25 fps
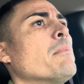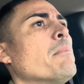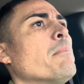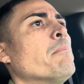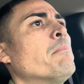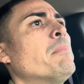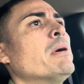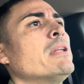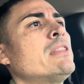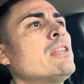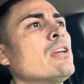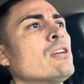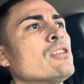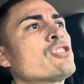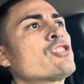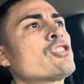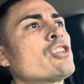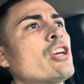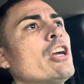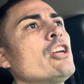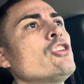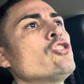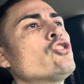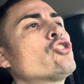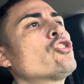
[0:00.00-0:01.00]
But there's
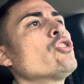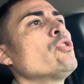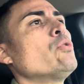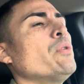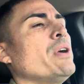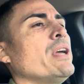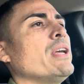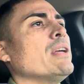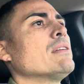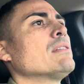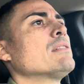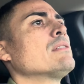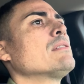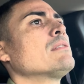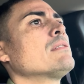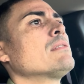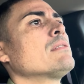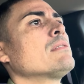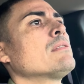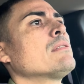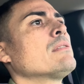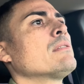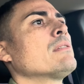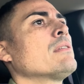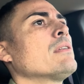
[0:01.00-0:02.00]
something to it.
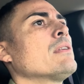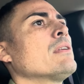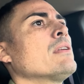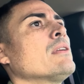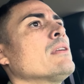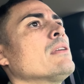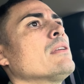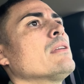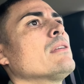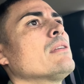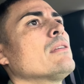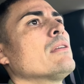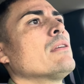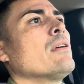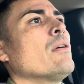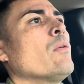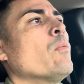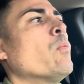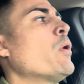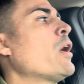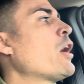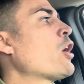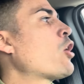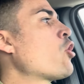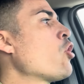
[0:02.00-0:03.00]

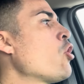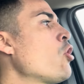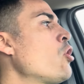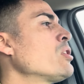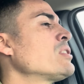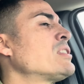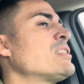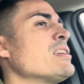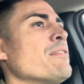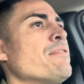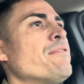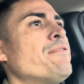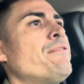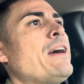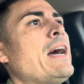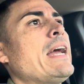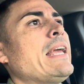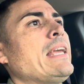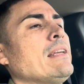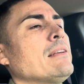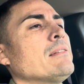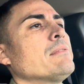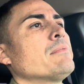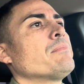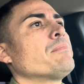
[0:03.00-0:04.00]
We're called to
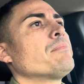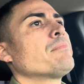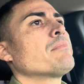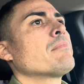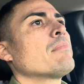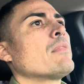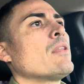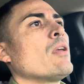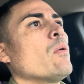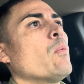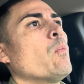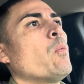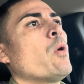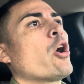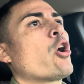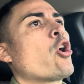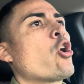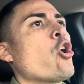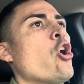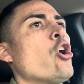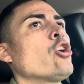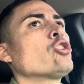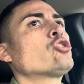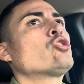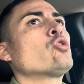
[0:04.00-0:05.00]
fight. We're
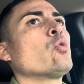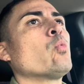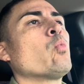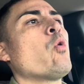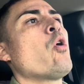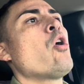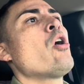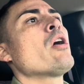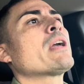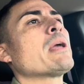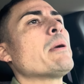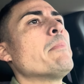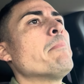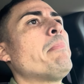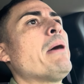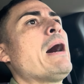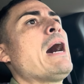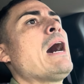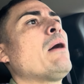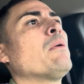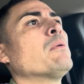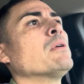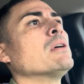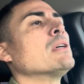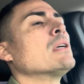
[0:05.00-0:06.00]
called to walk in
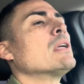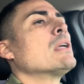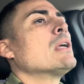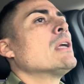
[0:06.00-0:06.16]
power.